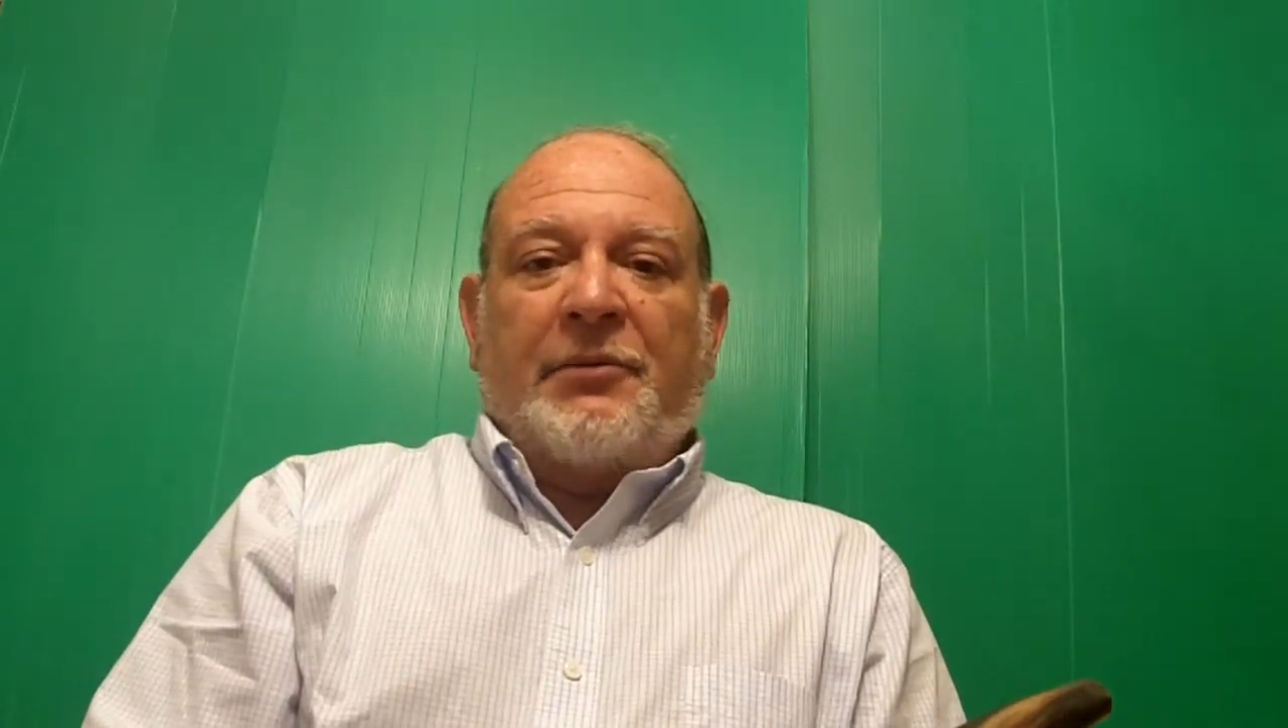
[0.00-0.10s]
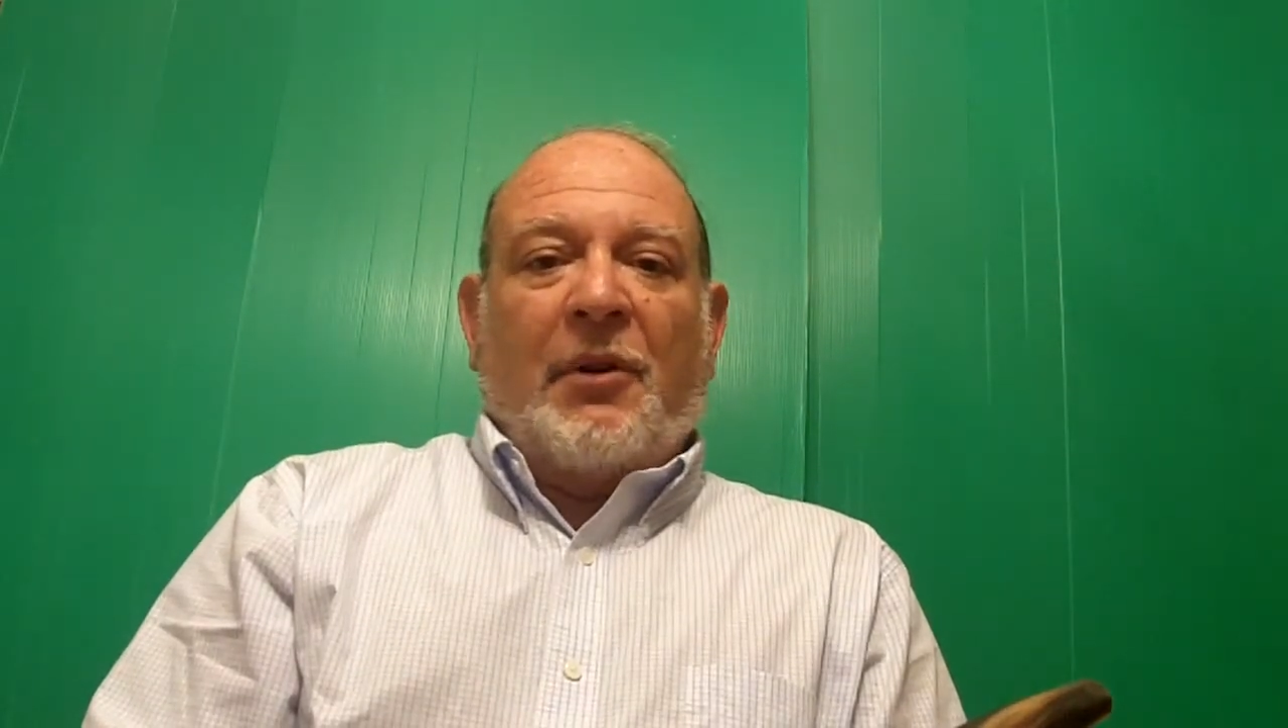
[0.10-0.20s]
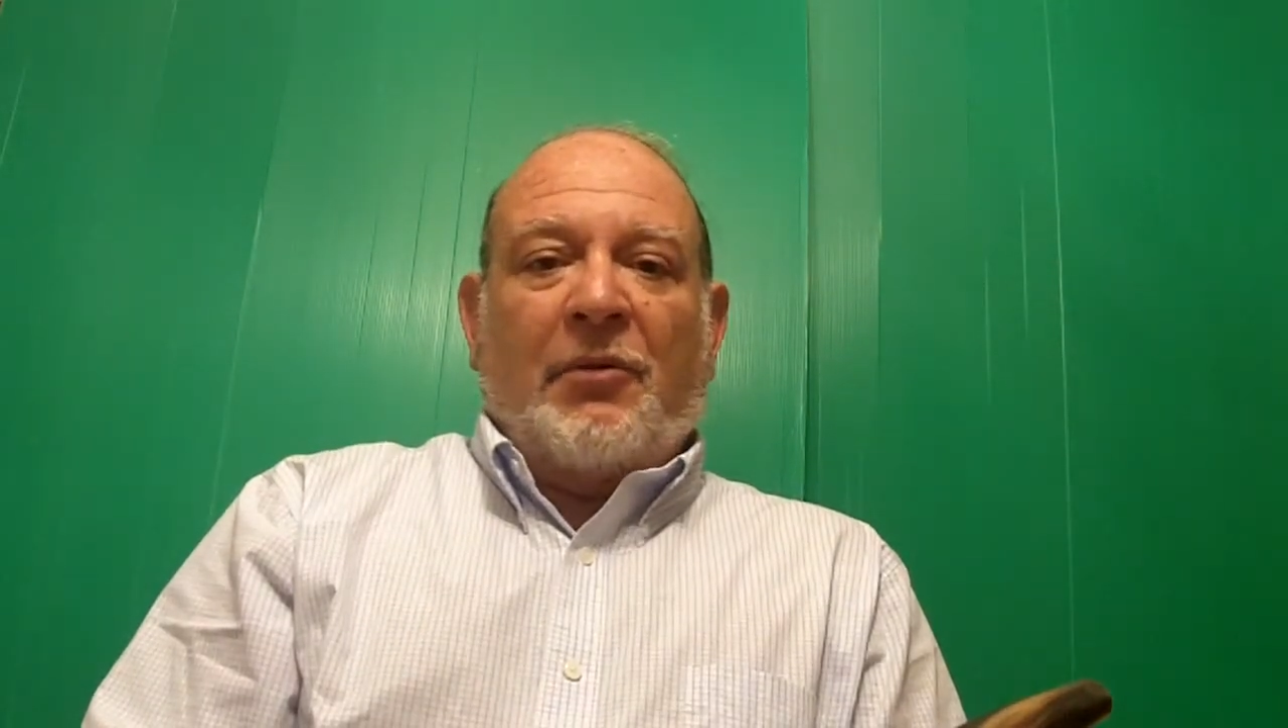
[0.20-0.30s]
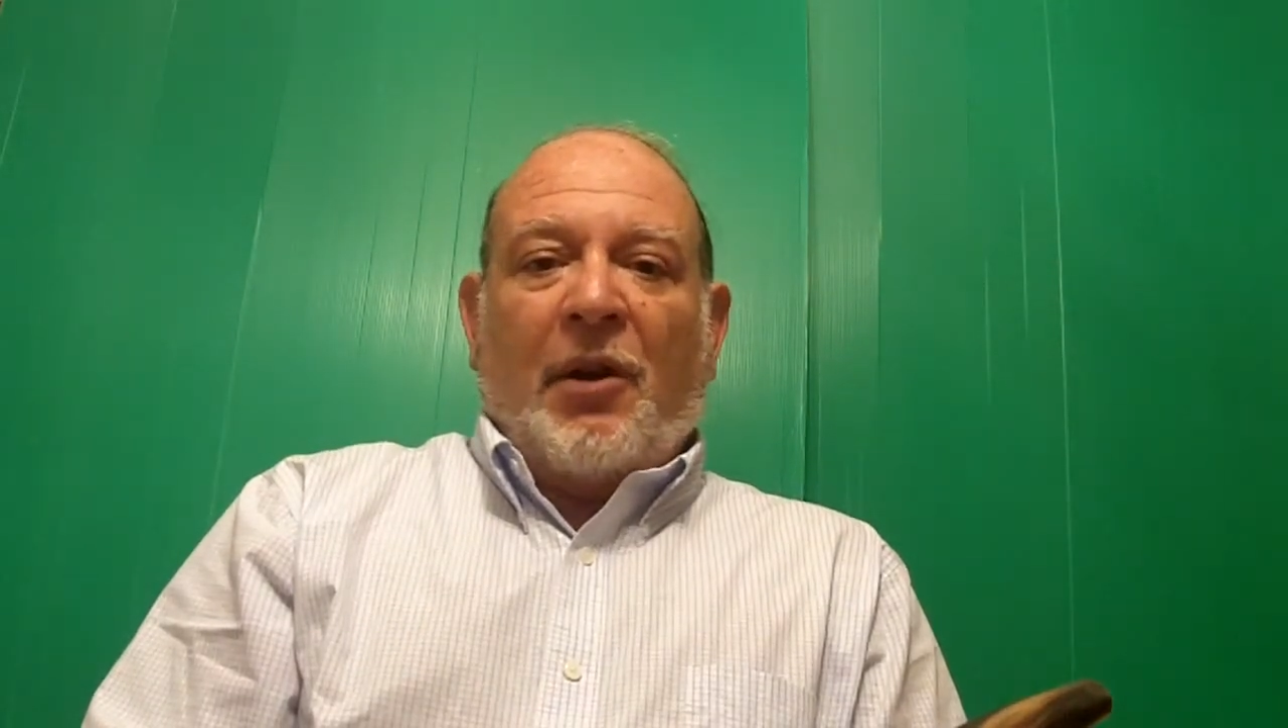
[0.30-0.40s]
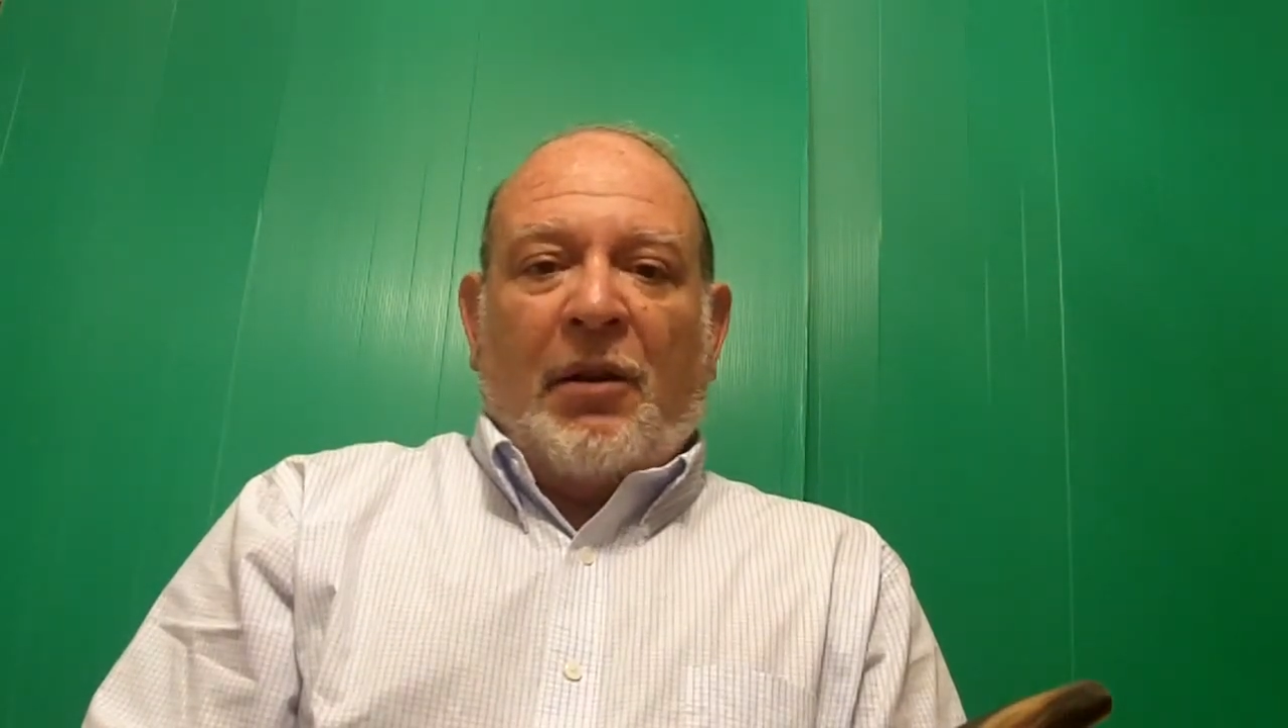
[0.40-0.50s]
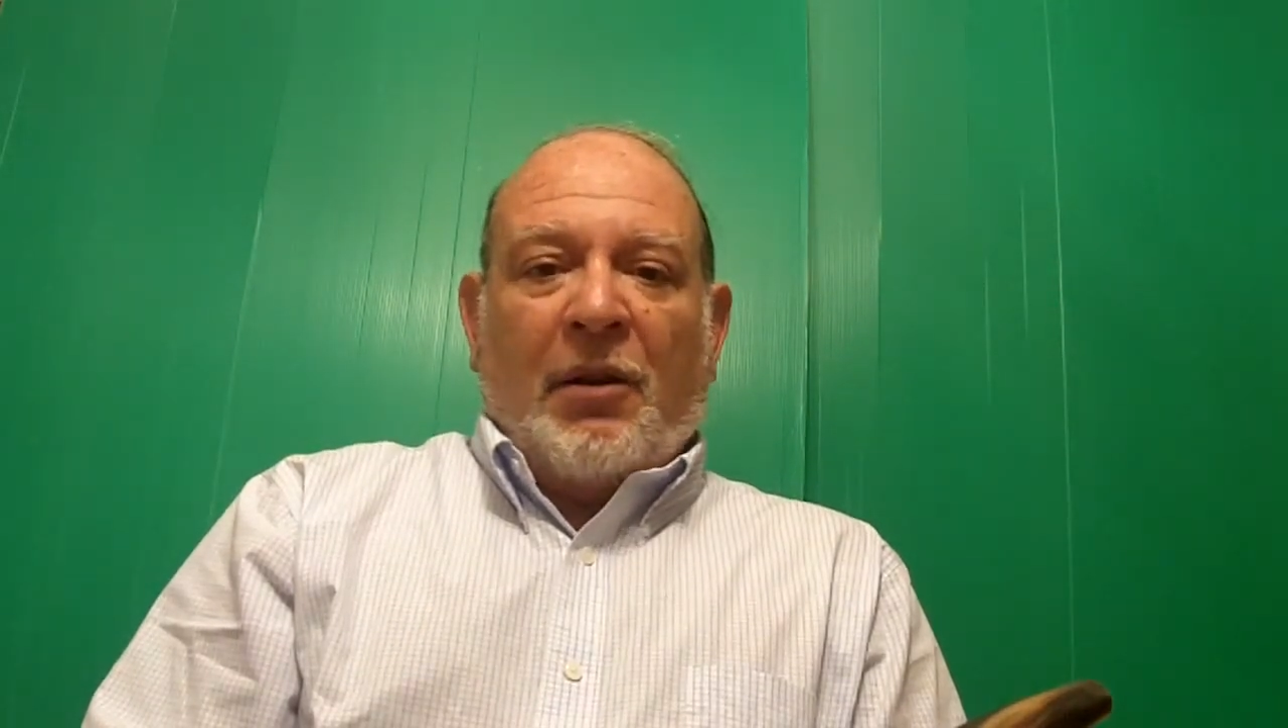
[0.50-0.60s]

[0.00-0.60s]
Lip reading: who don't